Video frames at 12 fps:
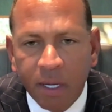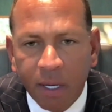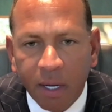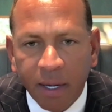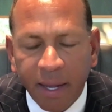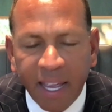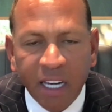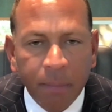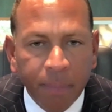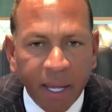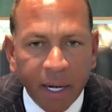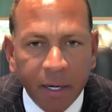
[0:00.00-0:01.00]
and
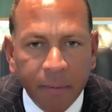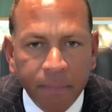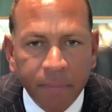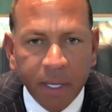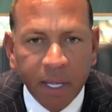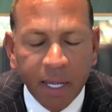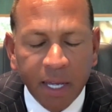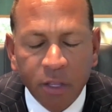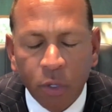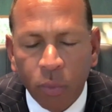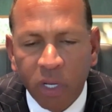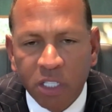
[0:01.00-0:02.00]
Andy Pettitte.
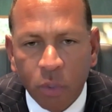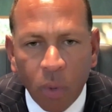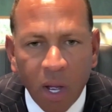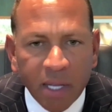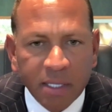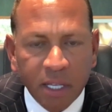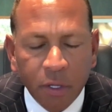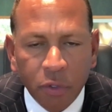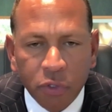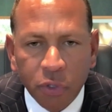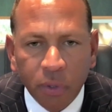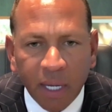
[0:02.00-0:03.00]
And the reason why I say
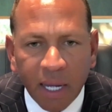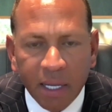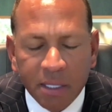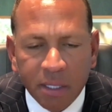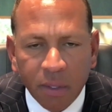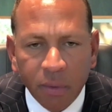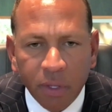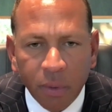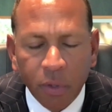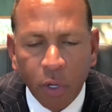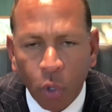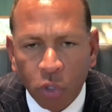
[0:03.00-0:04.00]
those two guys, they
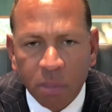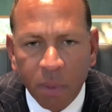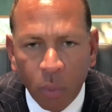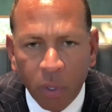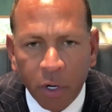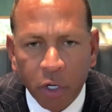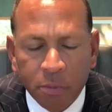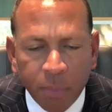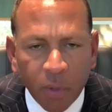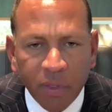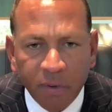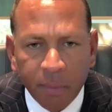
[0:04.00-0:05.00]
were the ultimate winners.
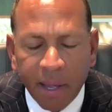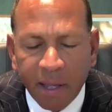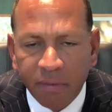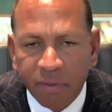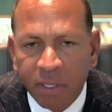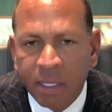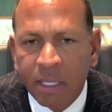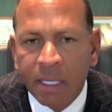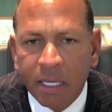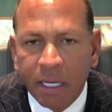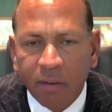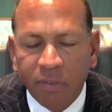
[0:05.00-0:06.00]
Both of them have
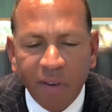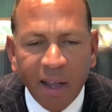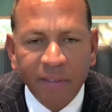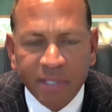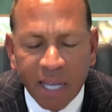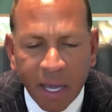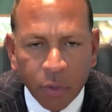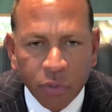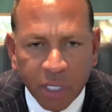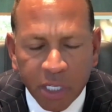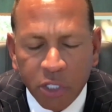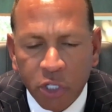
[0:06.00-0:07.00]
5
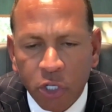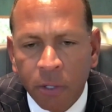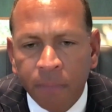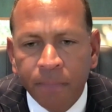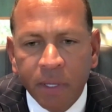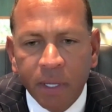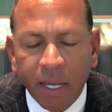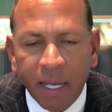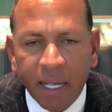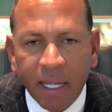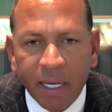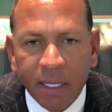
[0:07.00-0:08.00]
titles each.
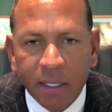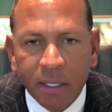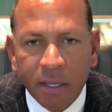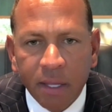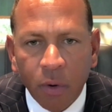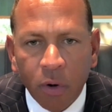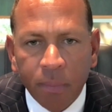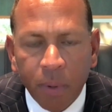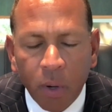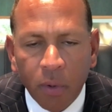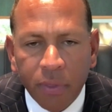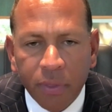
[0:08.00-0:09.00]
And they were
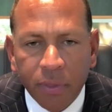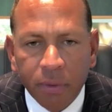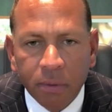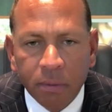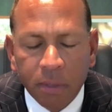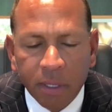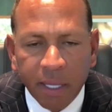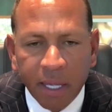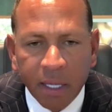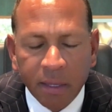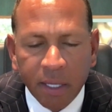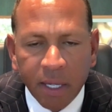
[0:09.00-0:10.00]
both,
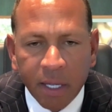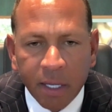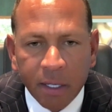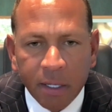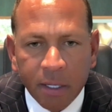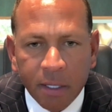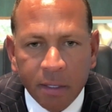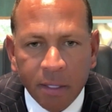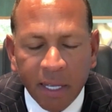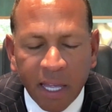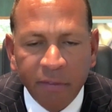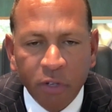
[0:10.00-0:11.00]
they
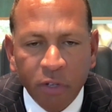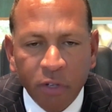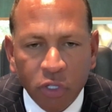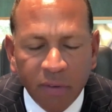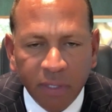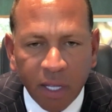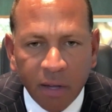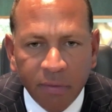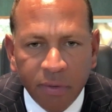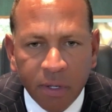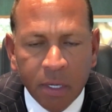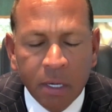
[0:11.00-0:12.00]
gave you tough
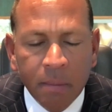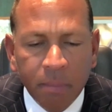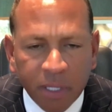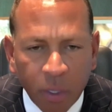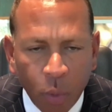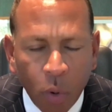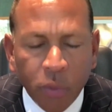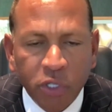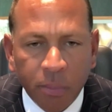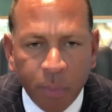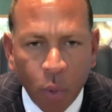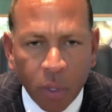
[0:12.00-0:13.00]
love, but they were
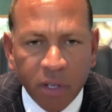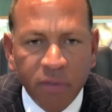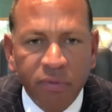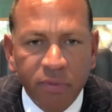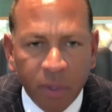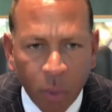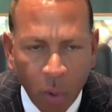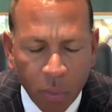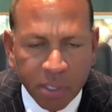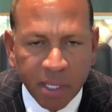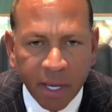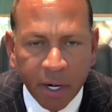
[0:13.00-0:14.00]
always supportive. They were
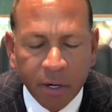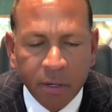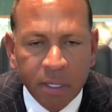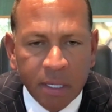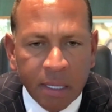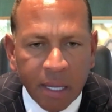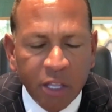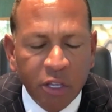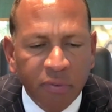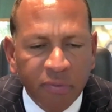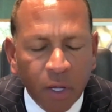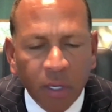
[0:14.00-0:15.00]
always there. And
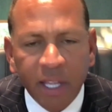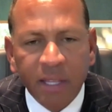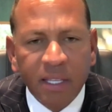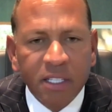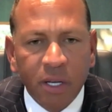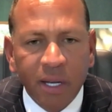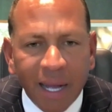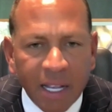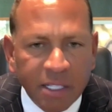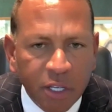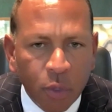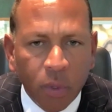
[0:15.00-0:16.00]
you felt like these are
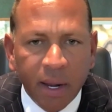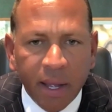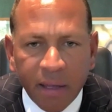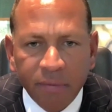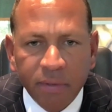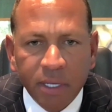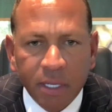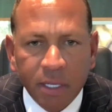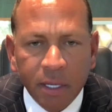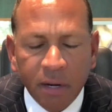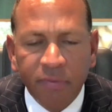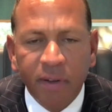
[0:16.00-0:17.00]
guys that you want to have
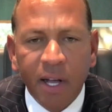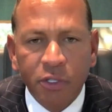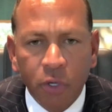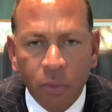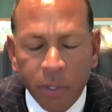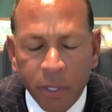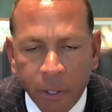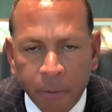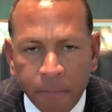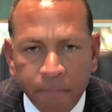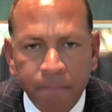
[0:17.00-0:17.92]
in a foxhole with you.